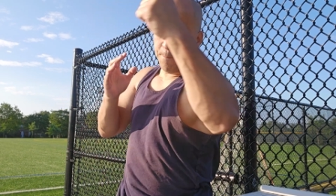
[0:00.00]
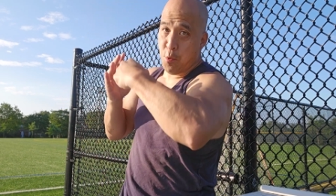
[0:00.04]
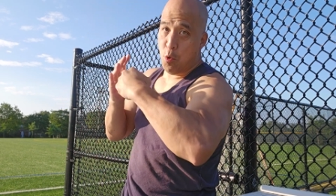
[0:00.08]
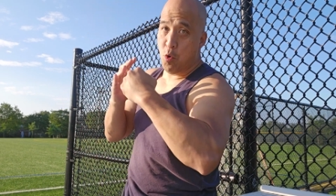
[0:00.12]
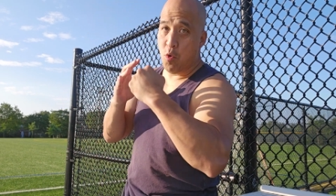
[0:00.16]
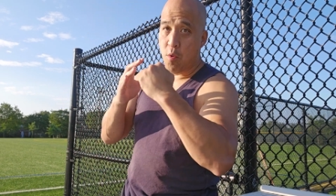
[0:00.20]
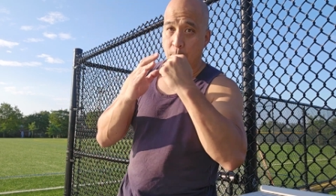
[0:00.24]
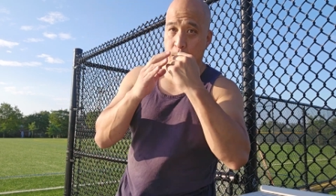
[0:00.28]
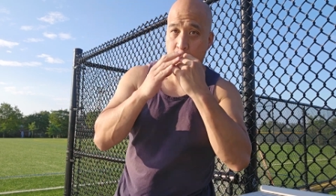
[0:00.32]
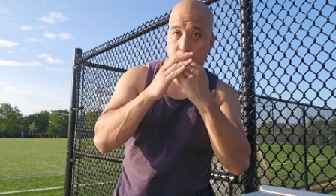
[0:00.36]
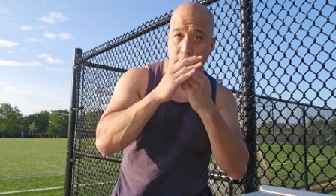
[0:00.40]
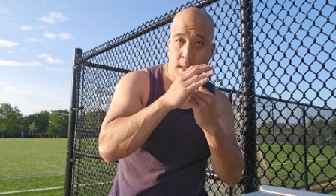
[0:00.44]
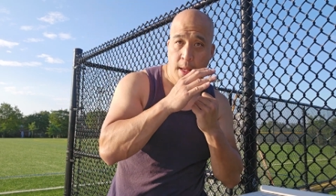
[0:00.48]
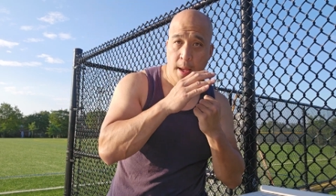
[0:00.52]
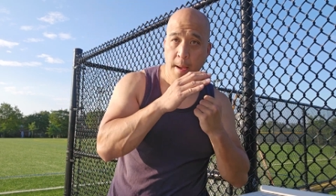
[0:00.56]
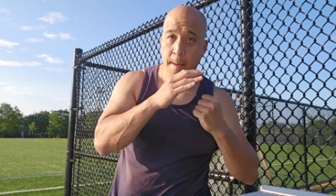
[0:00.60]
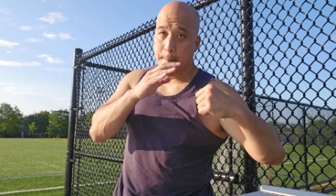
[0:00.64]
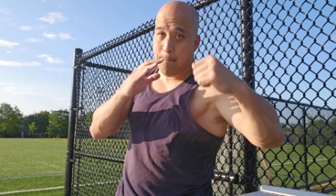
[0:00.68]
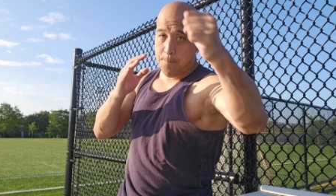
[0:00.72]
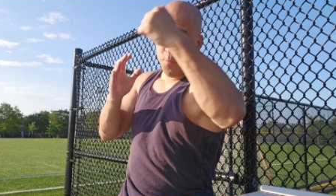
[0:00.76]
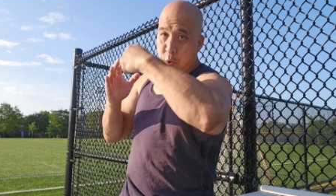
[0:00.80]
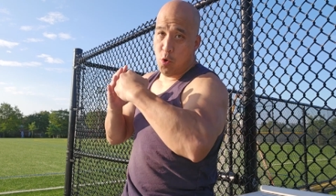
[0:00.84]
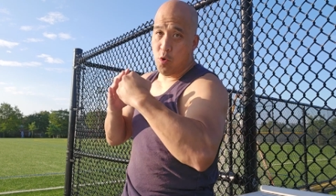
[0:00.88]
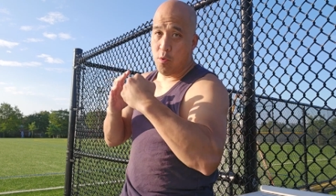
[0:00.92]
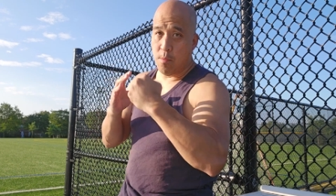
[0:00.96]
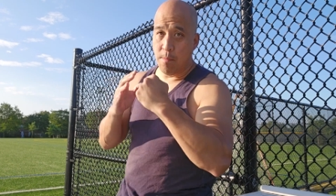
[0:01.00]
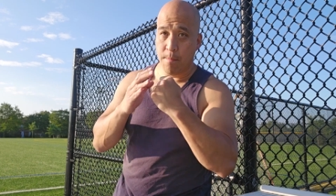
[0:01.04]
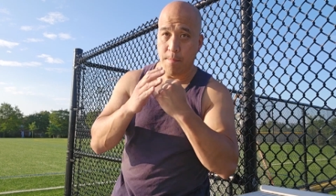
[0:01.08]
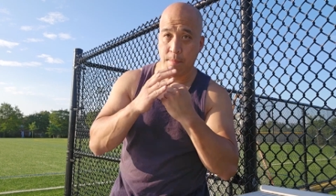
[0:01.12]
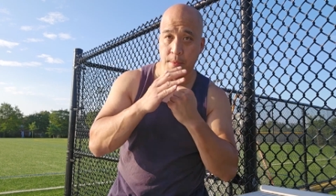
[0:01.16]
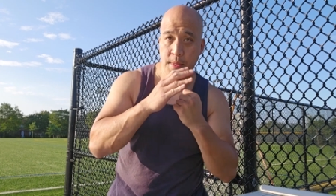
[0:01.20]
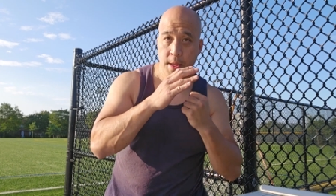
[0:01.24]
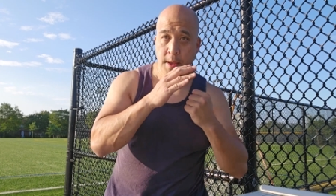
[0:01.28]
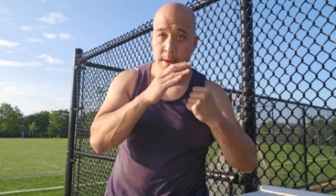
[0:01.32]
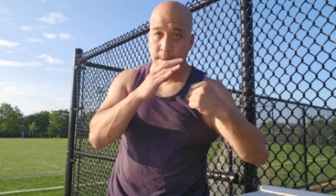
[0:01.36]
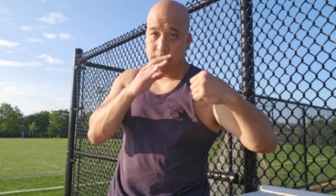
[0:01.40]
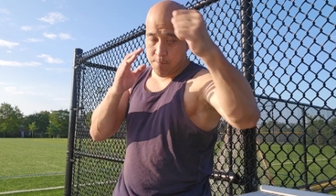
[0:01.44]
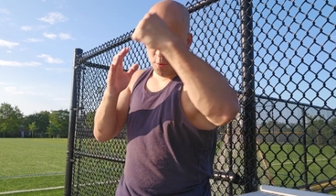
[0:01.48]
Boom, boom,
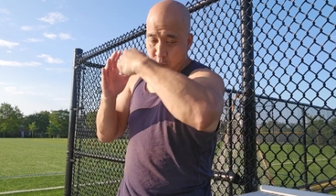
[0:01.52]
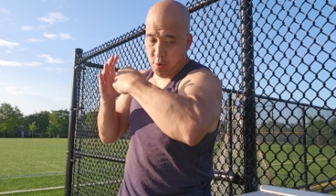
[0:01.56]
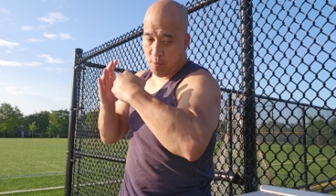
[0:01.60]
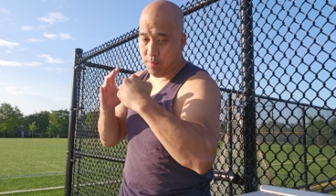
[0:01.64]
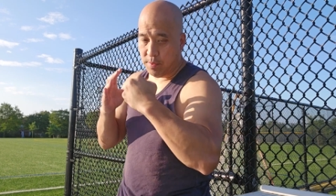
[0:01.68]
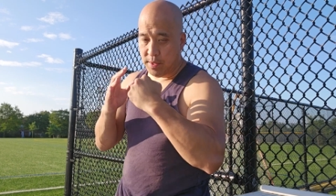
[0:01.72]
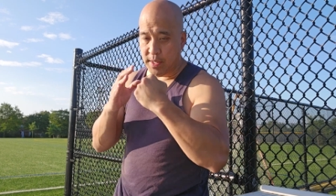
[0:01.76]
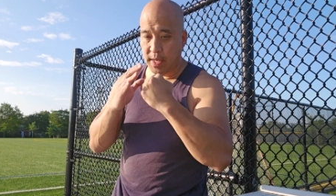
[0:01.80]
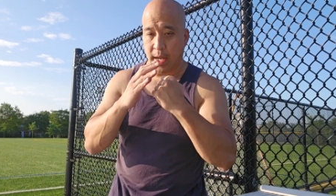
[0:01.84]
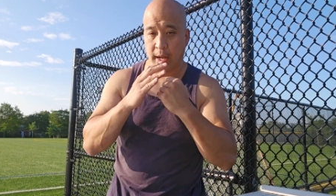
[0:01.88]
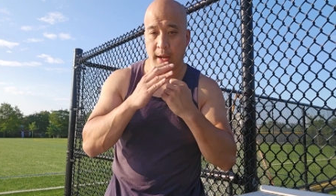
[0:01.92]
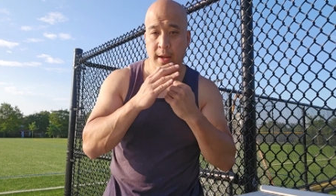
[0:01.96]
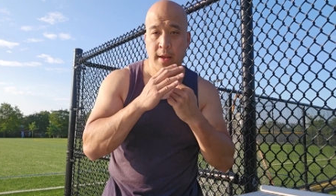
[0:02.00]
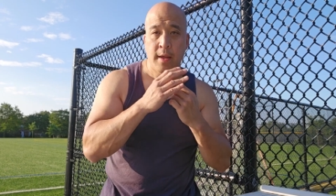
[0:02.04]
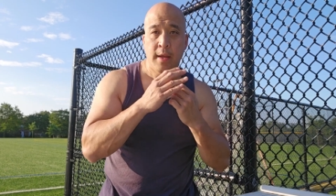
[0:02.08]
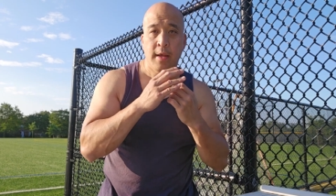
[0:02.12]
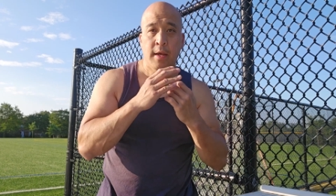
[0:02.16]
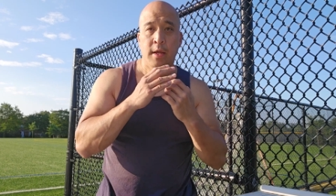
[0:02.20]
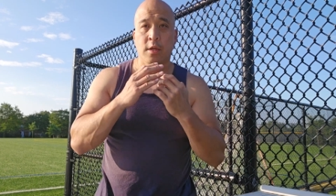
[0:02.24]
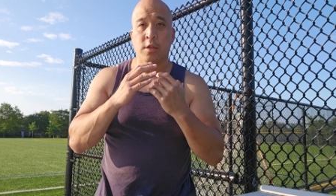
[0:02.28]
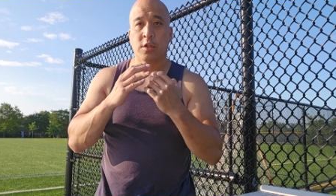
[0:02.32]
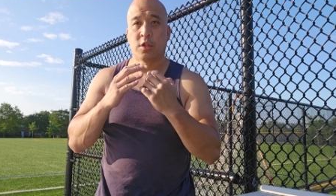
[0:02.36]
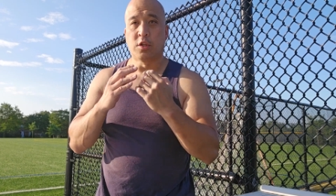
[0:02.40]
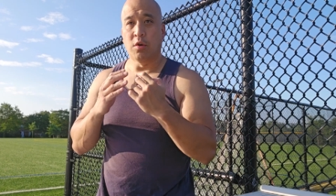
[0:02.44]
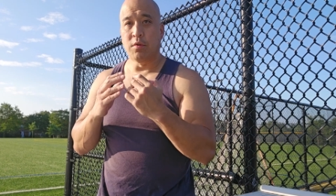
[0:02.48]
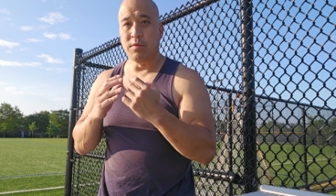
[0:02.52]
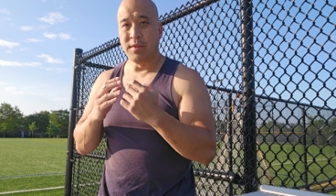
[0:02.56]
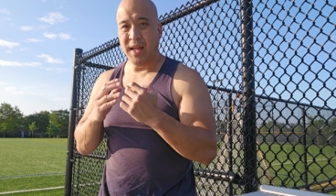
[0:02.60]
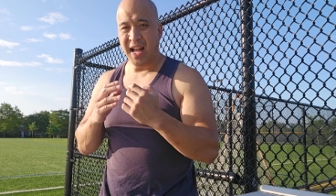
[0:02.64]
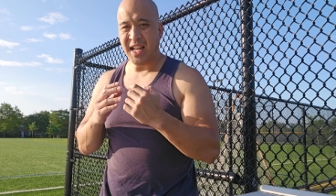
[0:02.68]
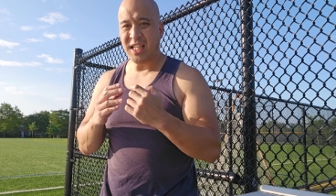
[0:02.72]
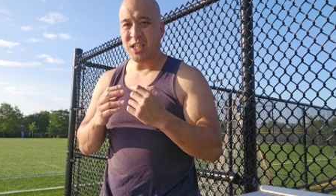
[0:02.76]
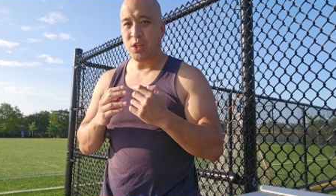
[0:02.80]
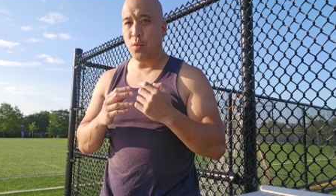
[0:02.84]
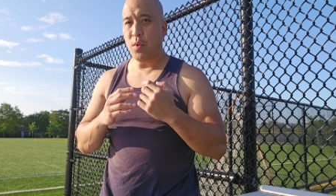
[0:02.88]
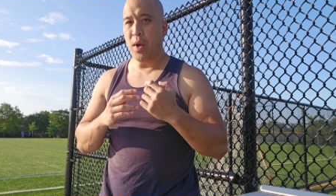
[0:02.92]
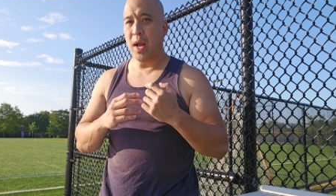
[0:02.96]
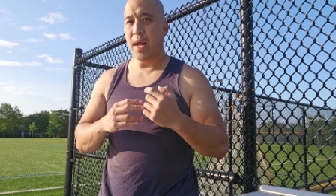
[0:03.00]
boom. Yeah. So
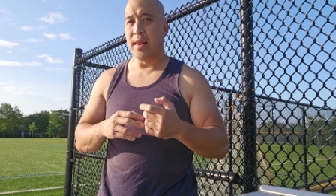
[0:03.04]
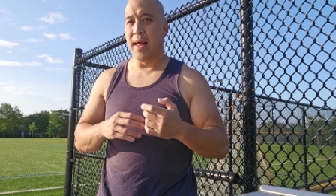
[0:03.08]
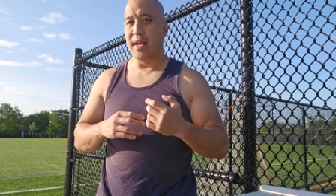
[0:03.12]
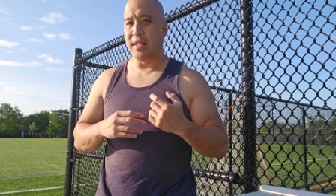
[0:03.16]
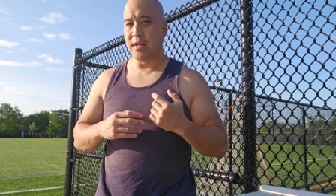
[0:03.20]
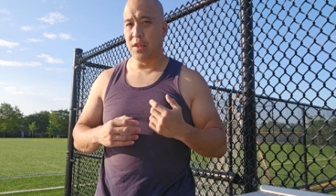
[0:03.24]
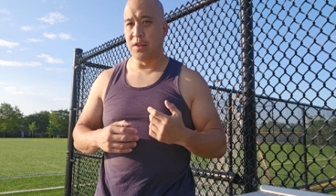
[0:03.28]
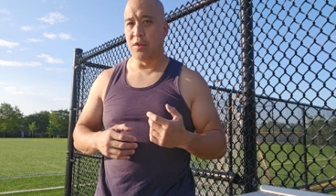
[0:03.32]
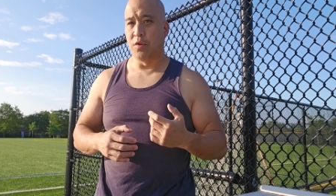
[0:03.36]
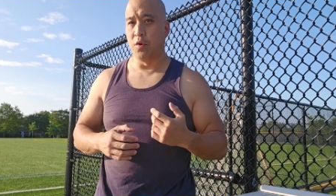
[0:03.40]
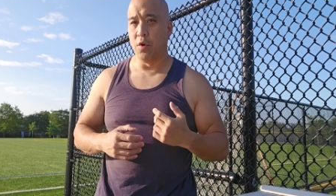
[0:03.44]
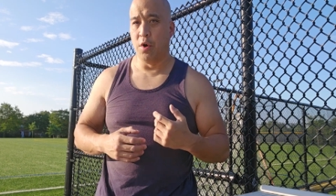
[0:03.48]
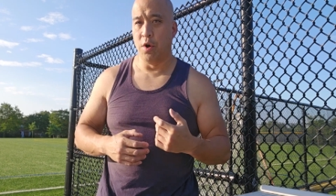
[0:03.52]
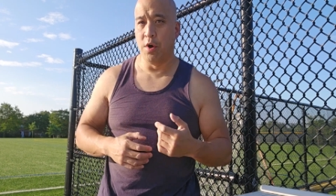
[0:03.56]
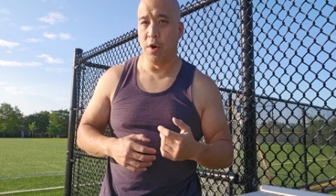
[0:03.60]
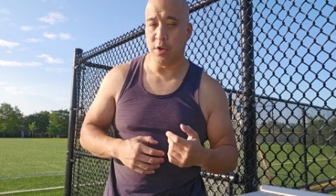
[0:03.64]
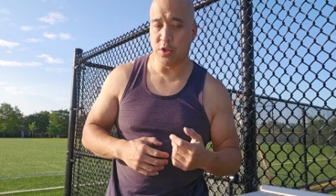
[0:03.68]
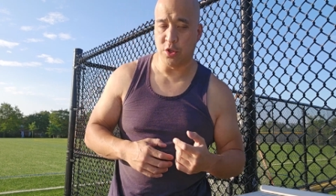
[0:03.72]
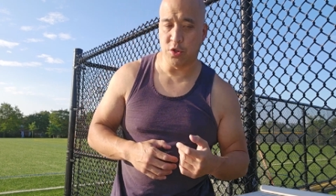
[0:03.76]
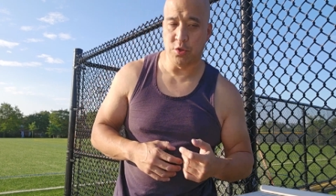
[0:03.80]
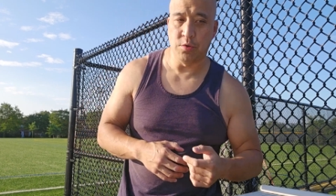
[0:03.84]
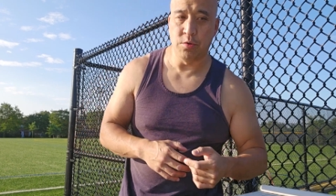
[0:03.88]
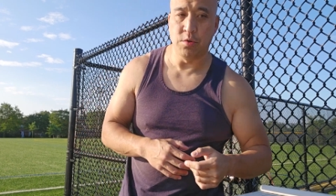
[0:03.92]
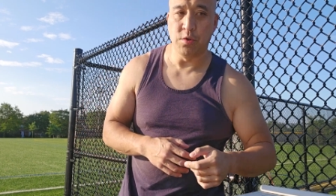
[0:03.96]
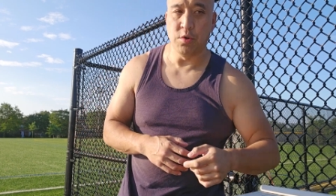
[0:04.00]
that's the way I like to throw hooks.